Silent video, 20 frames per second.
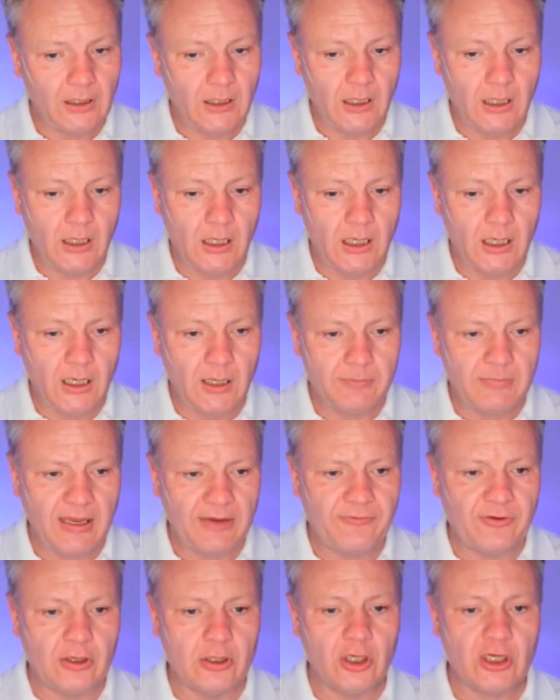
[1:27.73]

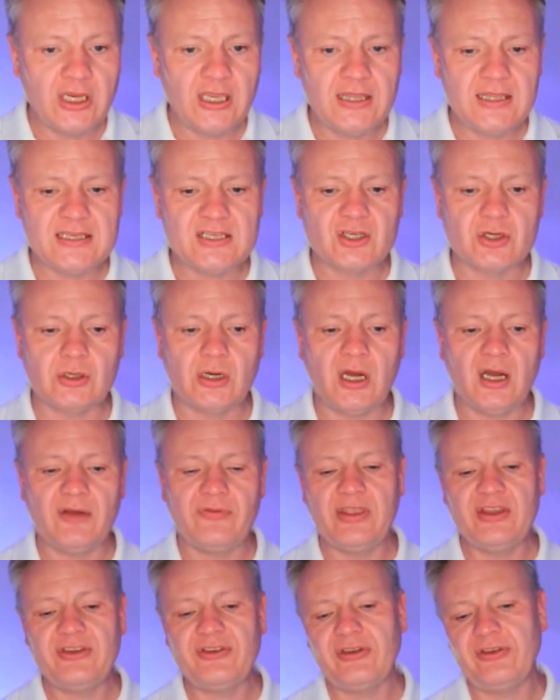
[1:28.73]
If you look at this
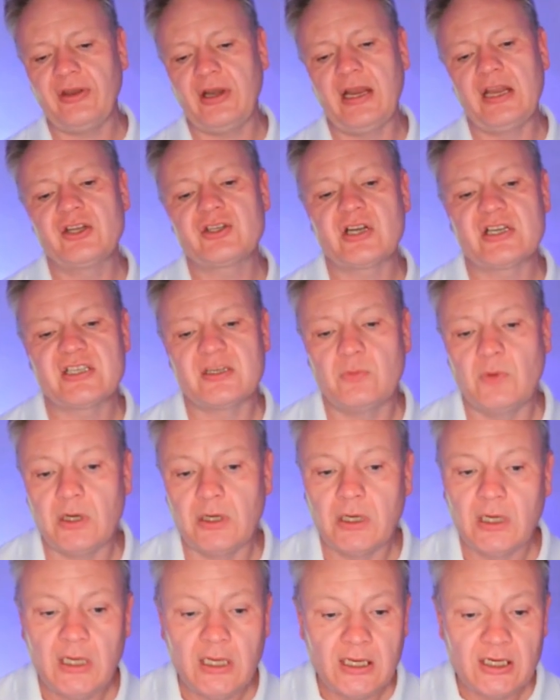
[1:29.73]
graph, this is an interesting one
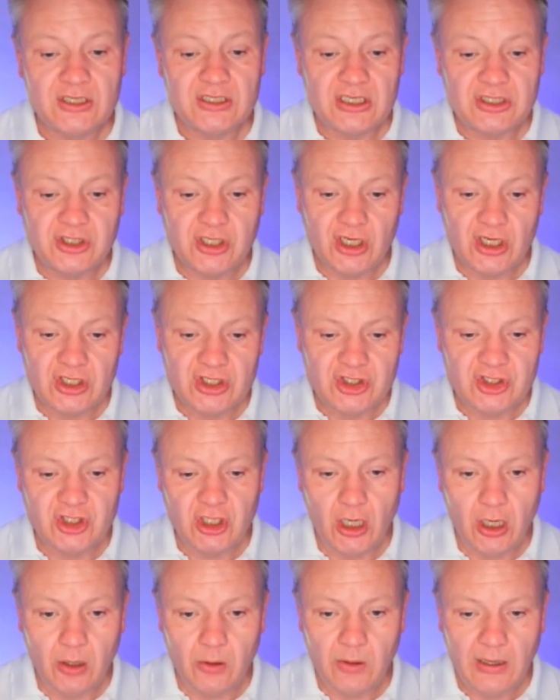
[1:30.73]
because it does
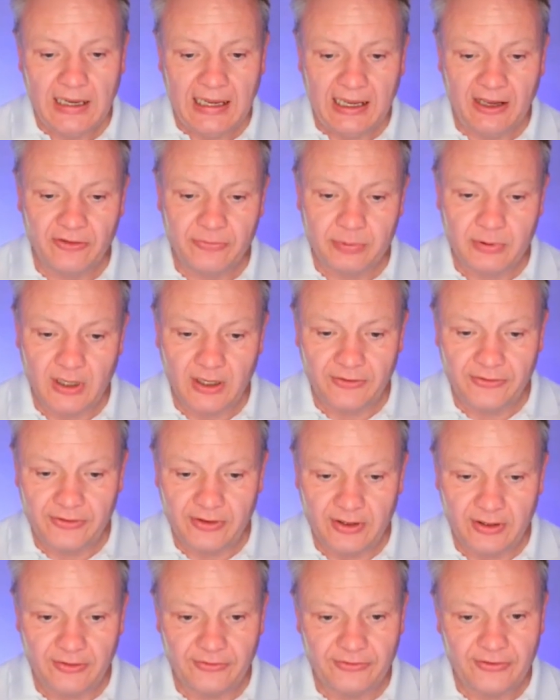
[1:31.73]
show house
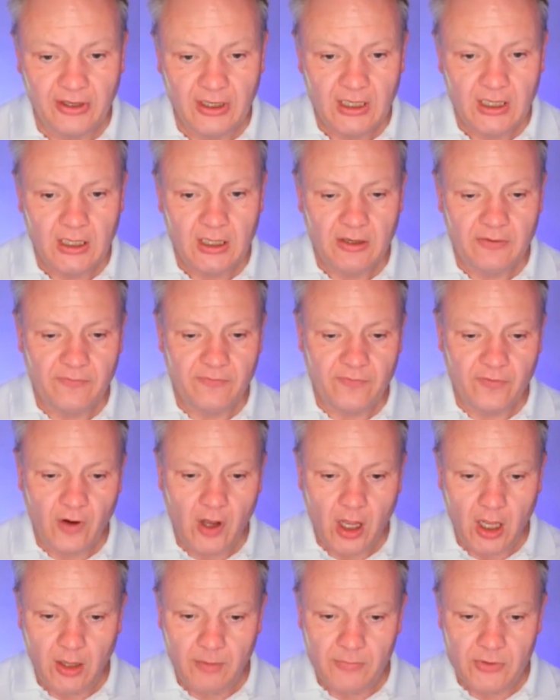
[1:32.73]
prices
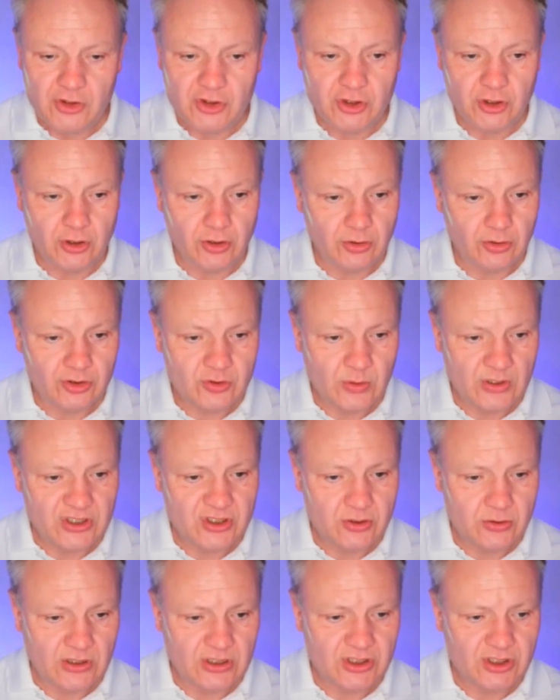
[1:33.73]
from June
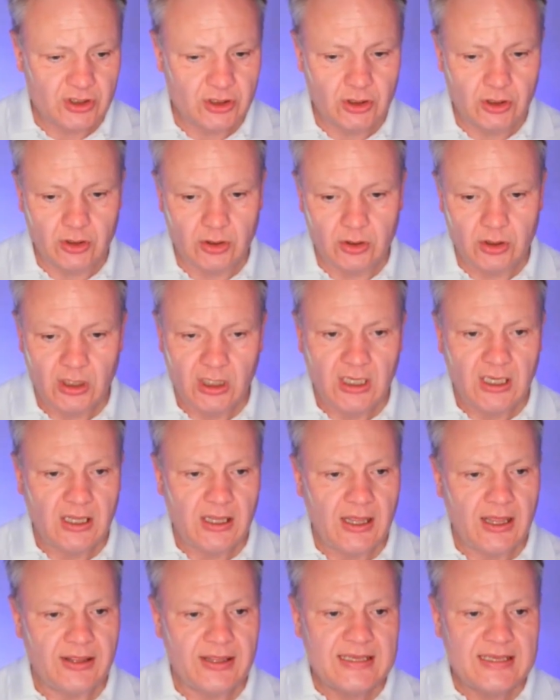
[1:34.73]
2022,
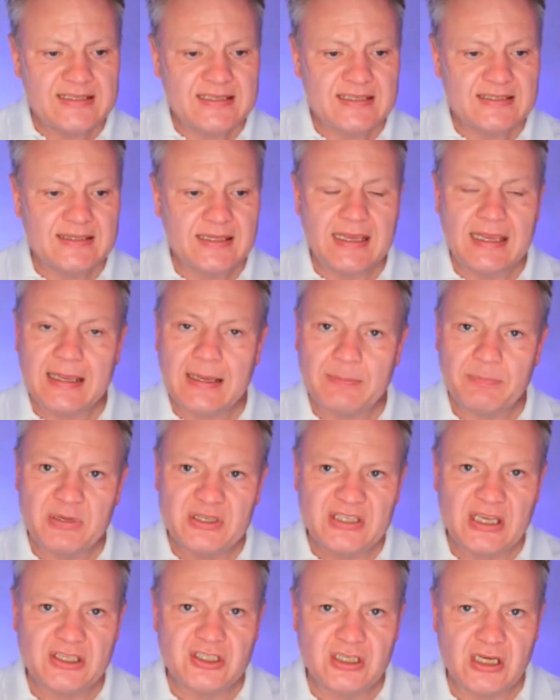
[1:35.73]
and this is the
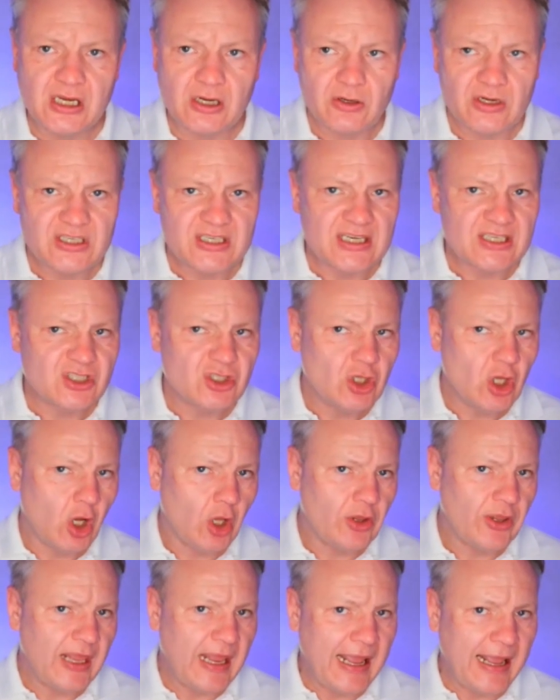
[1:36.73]
percentage increase. It's
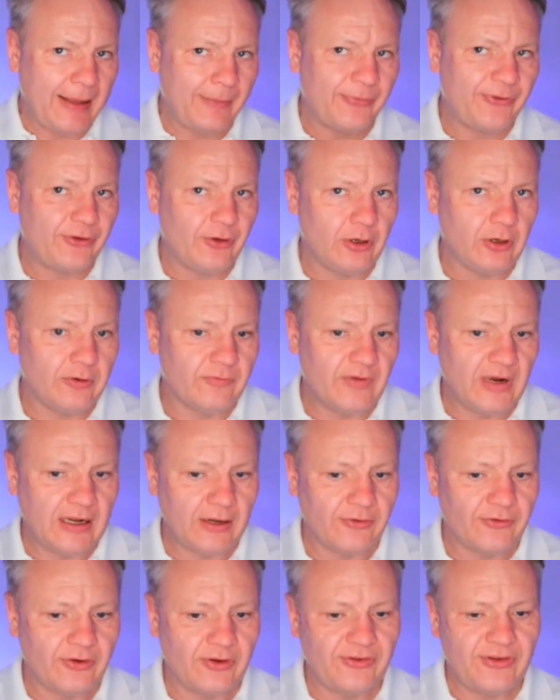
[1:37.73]
not the absolute
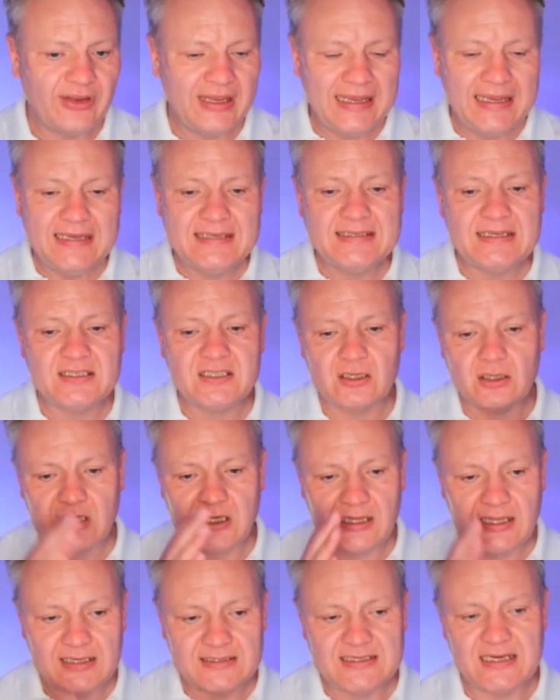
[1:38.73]
value, so it's easy to look
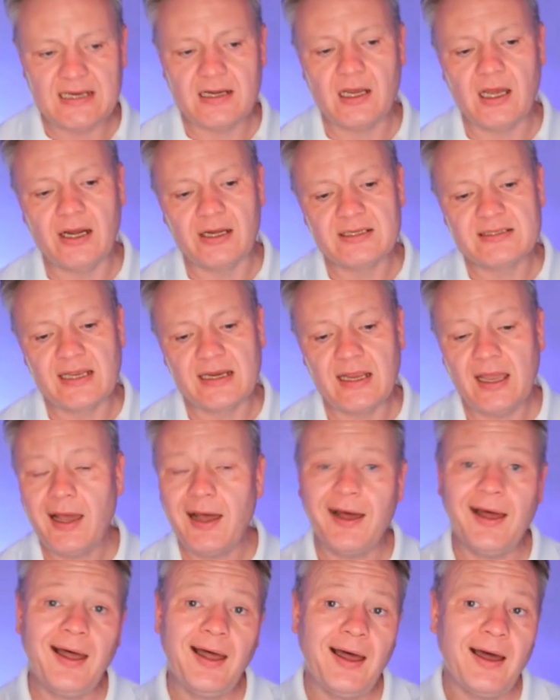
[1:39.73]
at that decline and say,
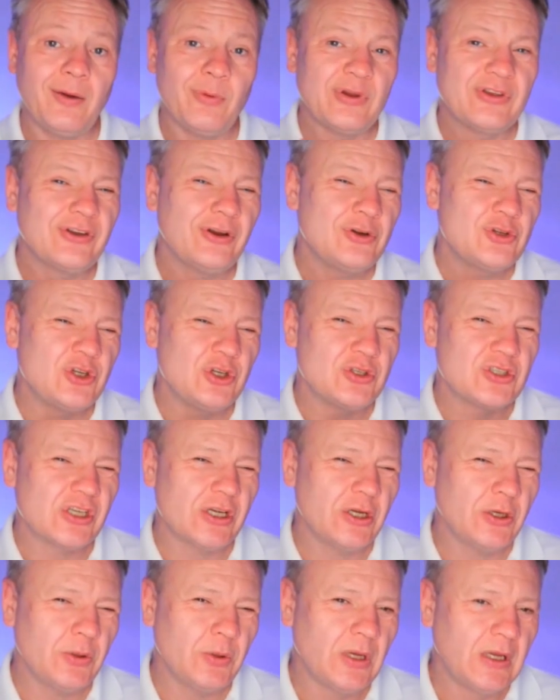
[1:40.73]
haha, we told you
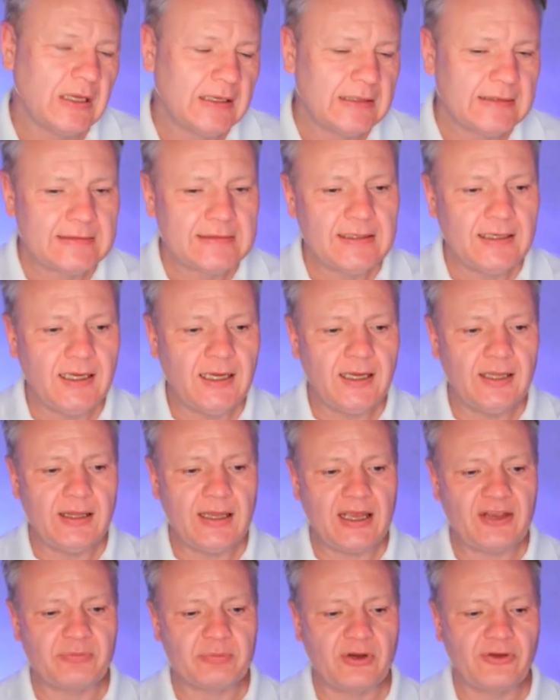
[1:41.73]
so, the
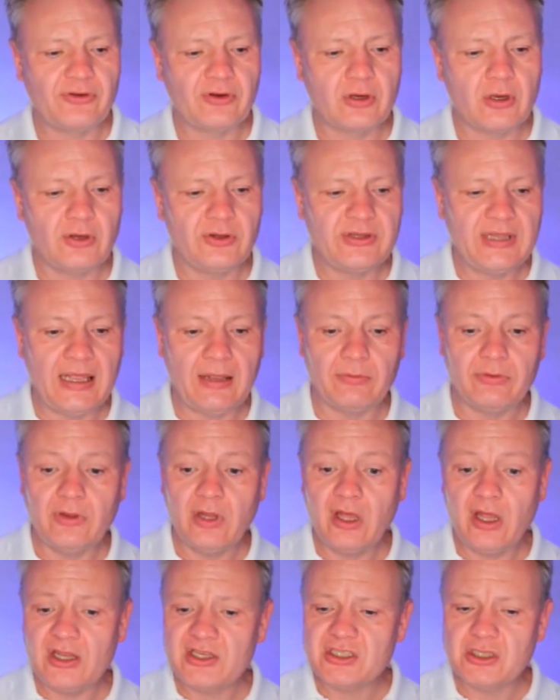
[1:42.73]
house price has gone down.
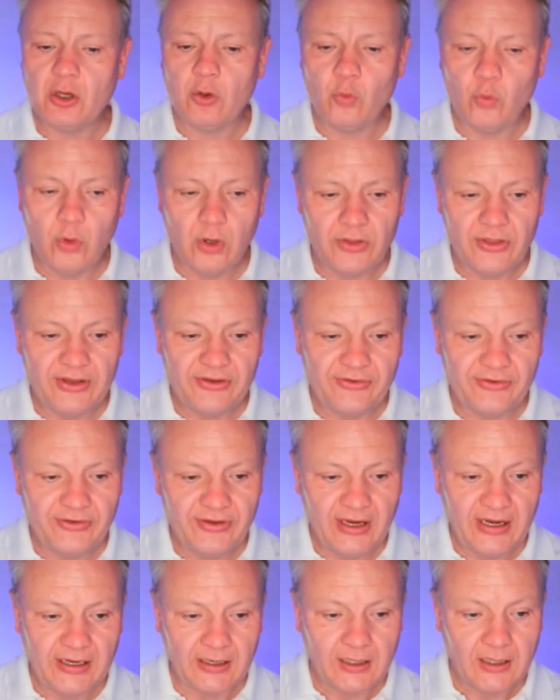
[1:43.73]
No, that's not what this is
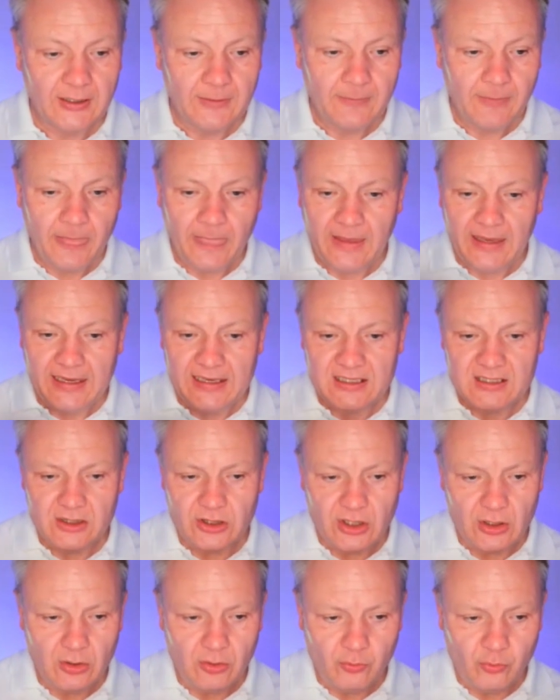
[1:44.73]
saying.
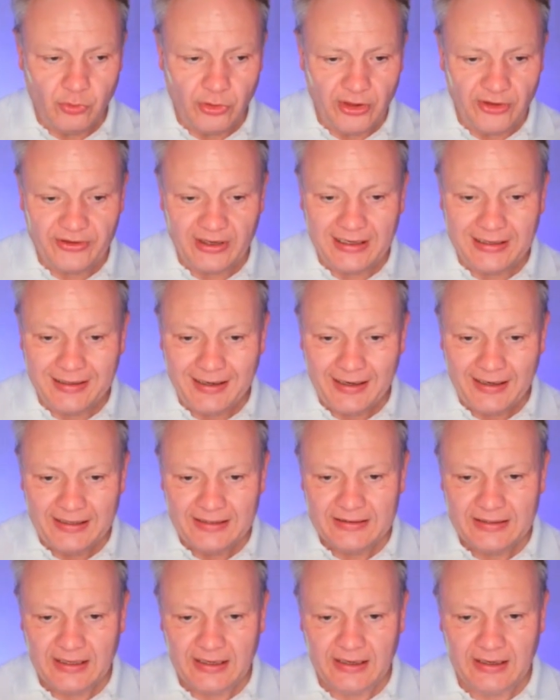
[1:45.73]
There's a
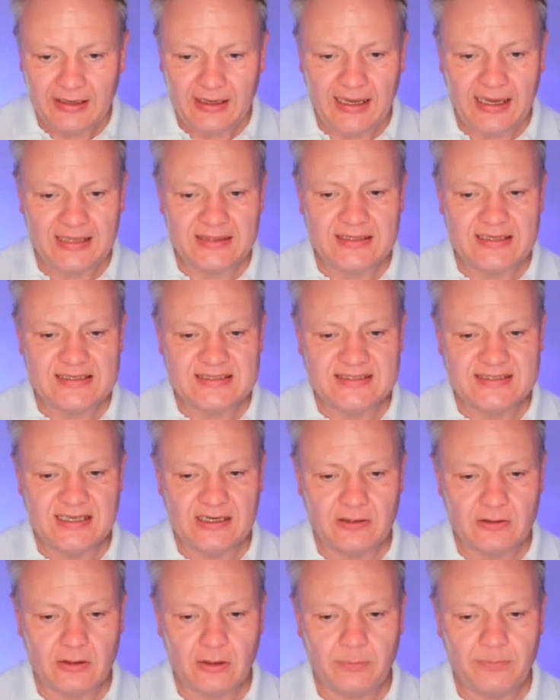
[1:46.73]
line there at the
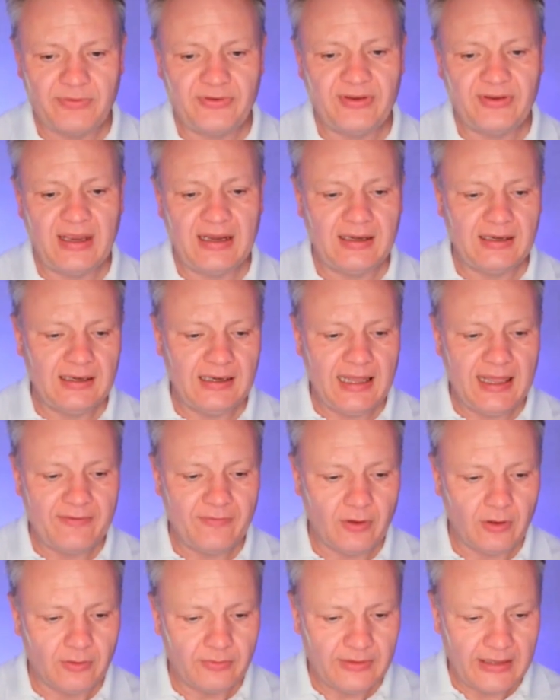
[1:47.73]
0%
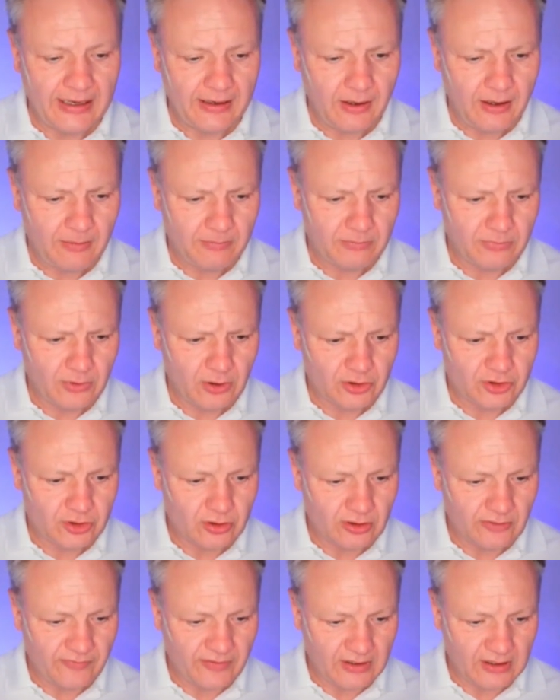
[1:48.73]
level. Now, I'm not
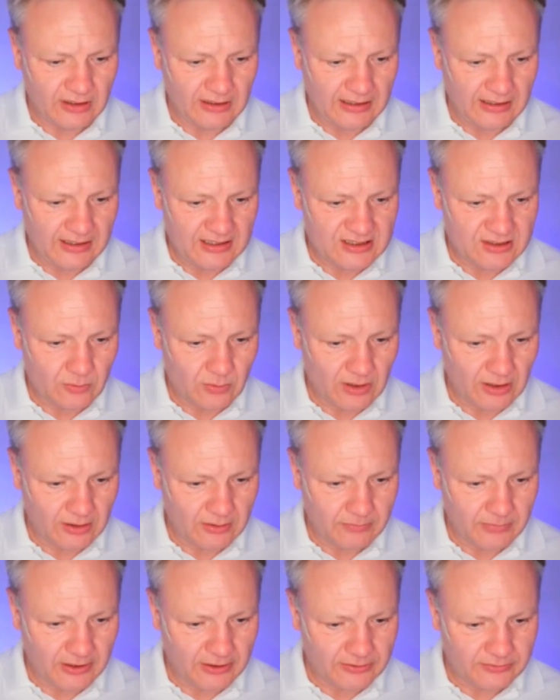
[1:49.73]
sure if I can get this to
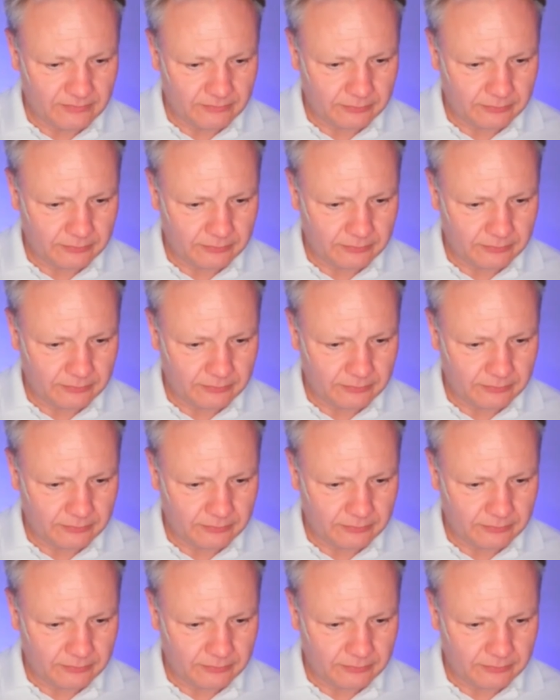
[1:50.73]
work, but